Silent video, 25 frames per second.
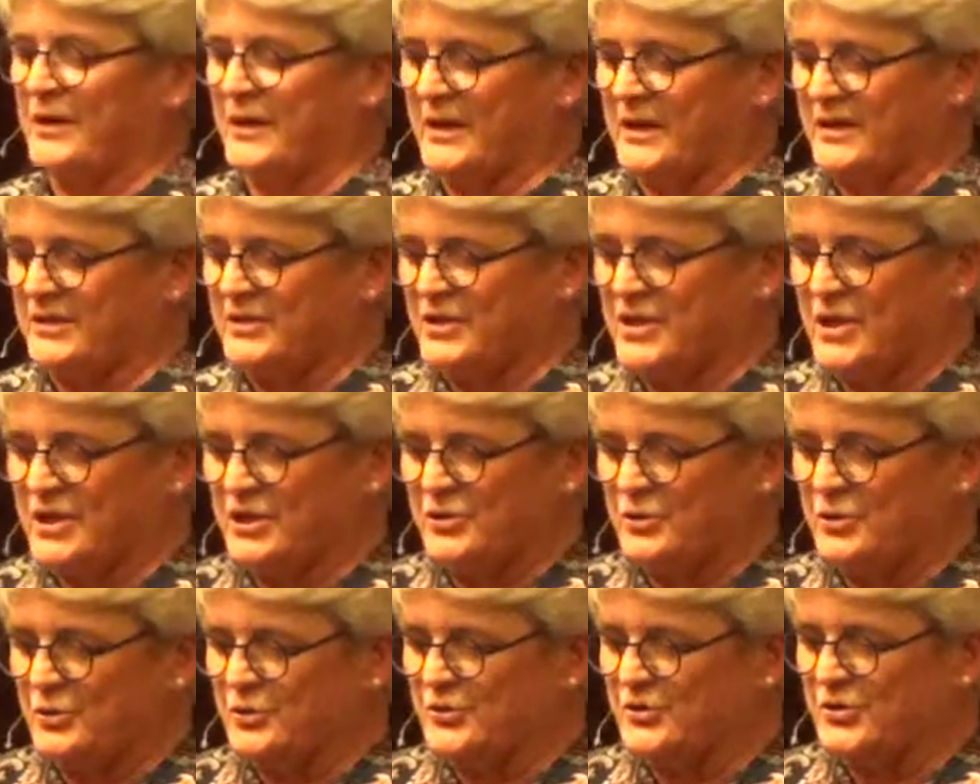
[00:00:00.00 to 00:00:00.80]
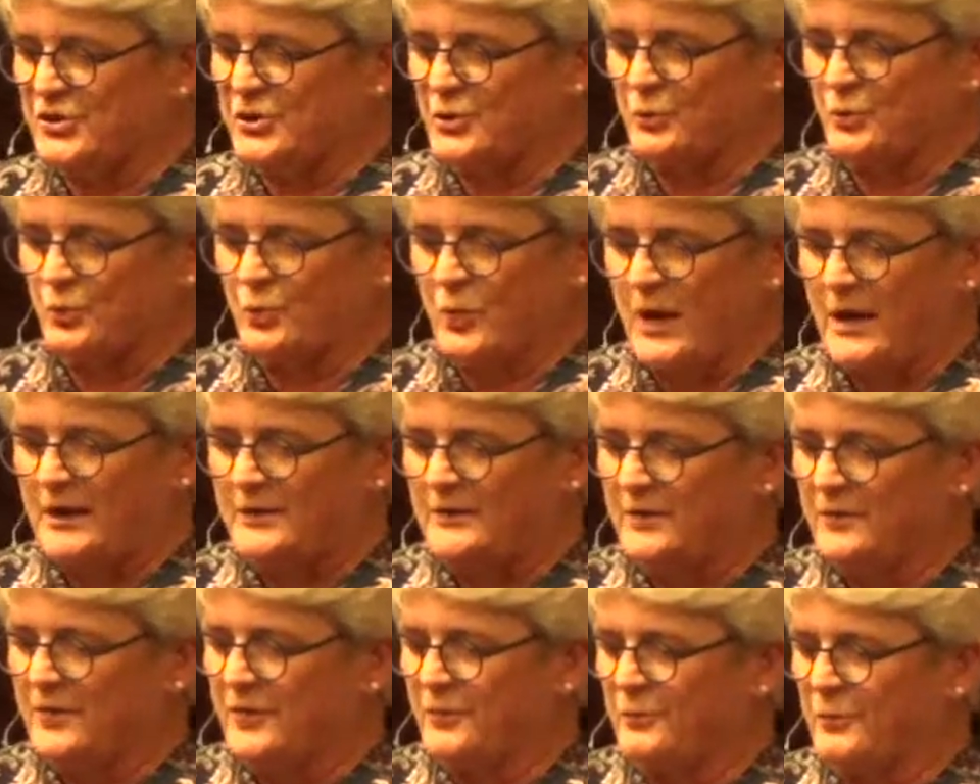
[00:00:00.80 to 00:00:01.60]
that continues to
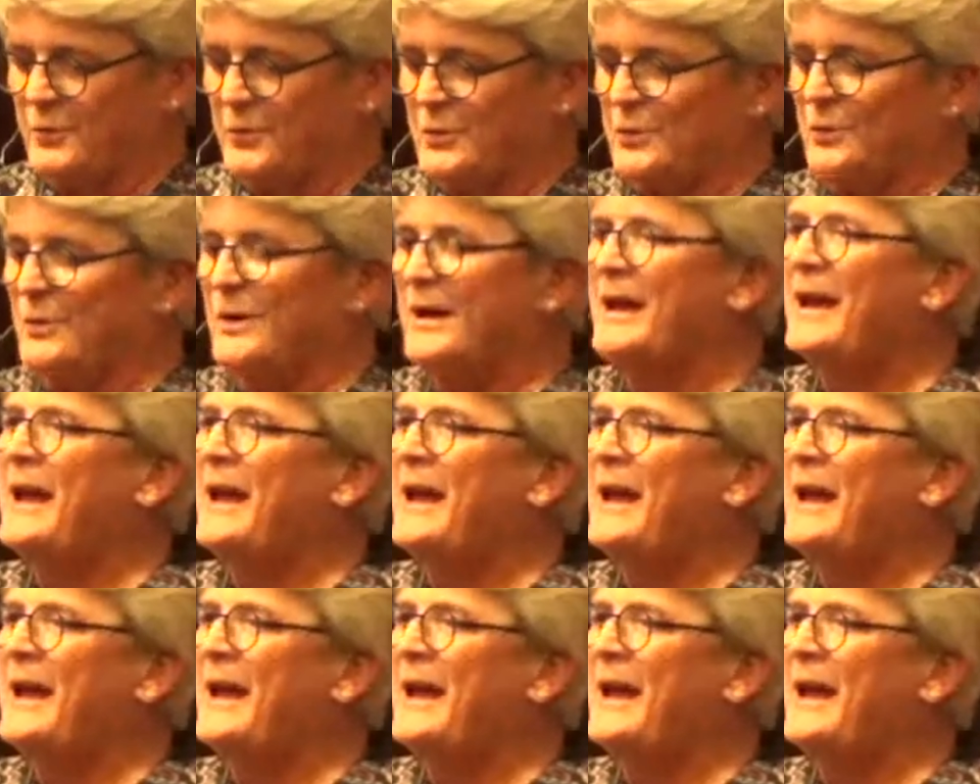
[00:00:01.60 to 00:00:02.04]
run through